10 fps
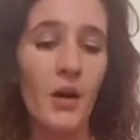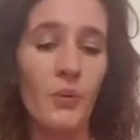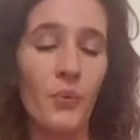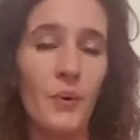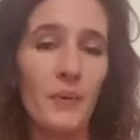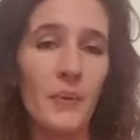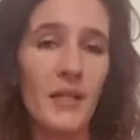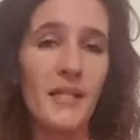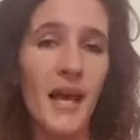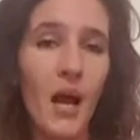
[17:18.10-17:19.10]

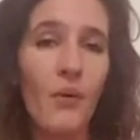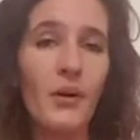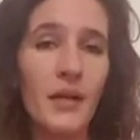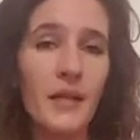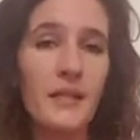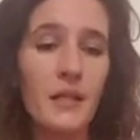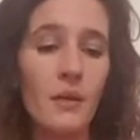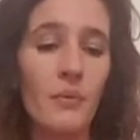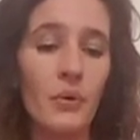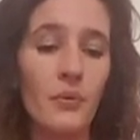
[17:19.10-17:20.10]
The Tower next to
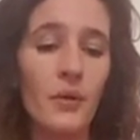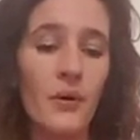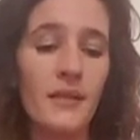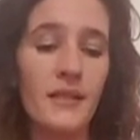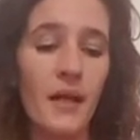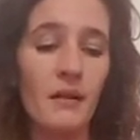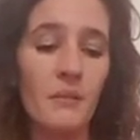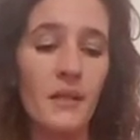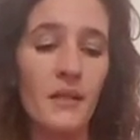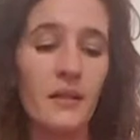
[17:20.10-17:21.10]
the Moon, though, is
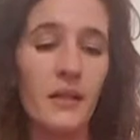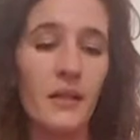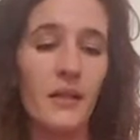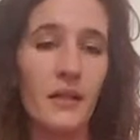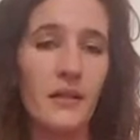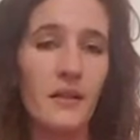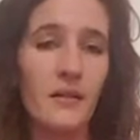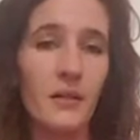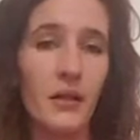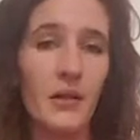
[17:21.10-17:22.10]
telling me that
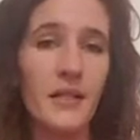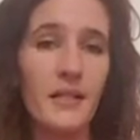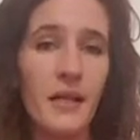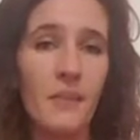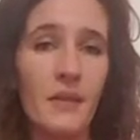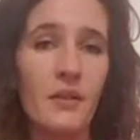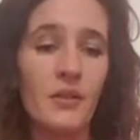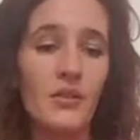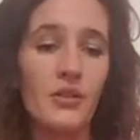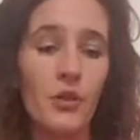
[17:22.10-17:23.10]
there is something
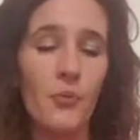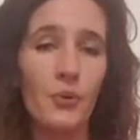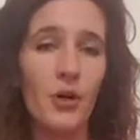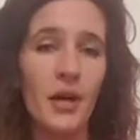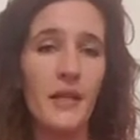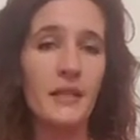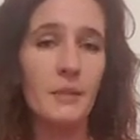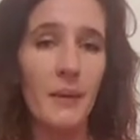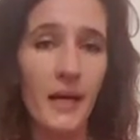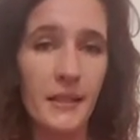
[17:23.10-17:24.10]
super
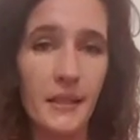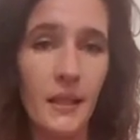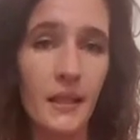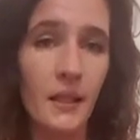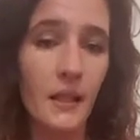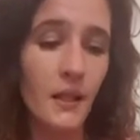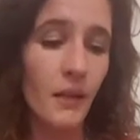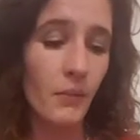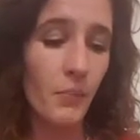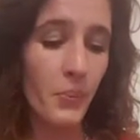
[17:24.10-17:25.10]
unexpected,
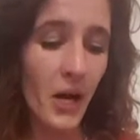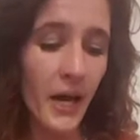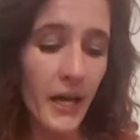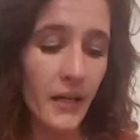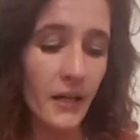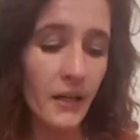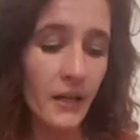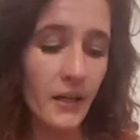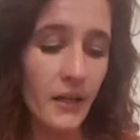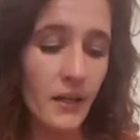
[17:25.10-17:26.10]
but
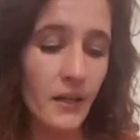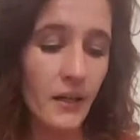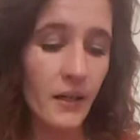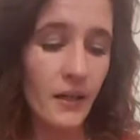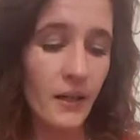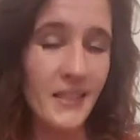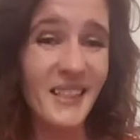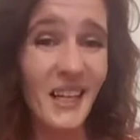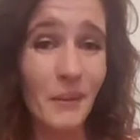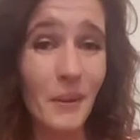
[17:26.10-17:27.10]
it's
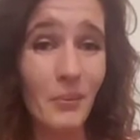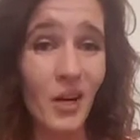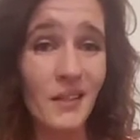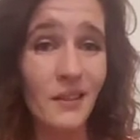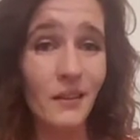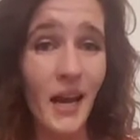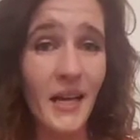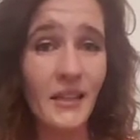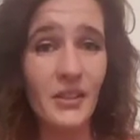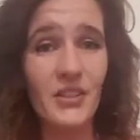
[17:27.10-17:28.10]
going to be brought to
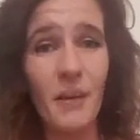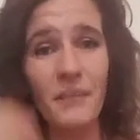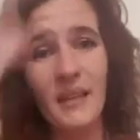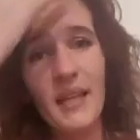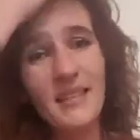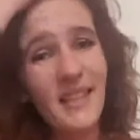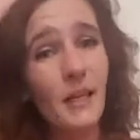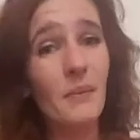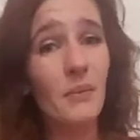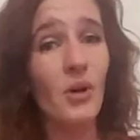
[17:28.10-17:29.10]
light. There's something that's
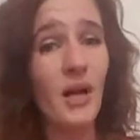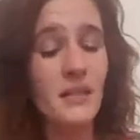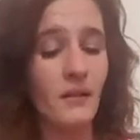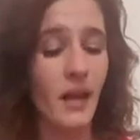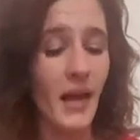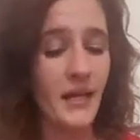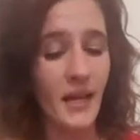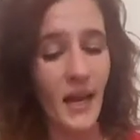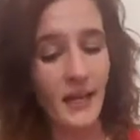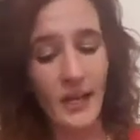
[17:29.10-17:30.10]
going to be brought to light,
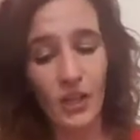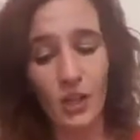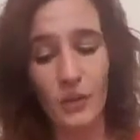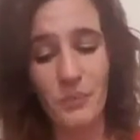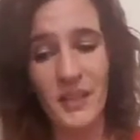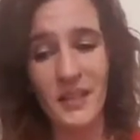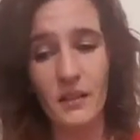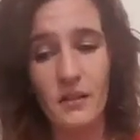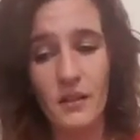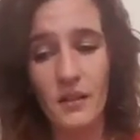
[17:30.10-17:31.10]
and it could
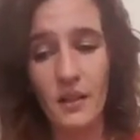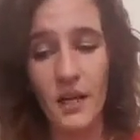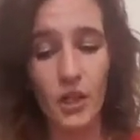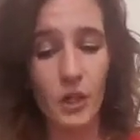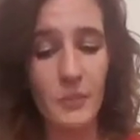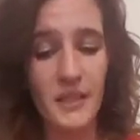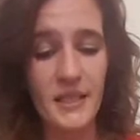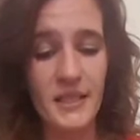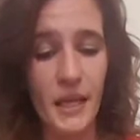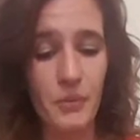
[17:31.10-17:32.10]
be
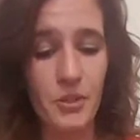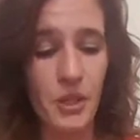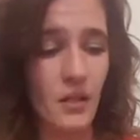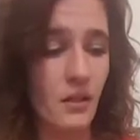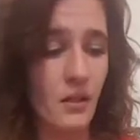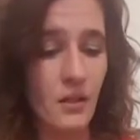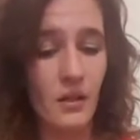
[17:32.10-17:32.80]
deception.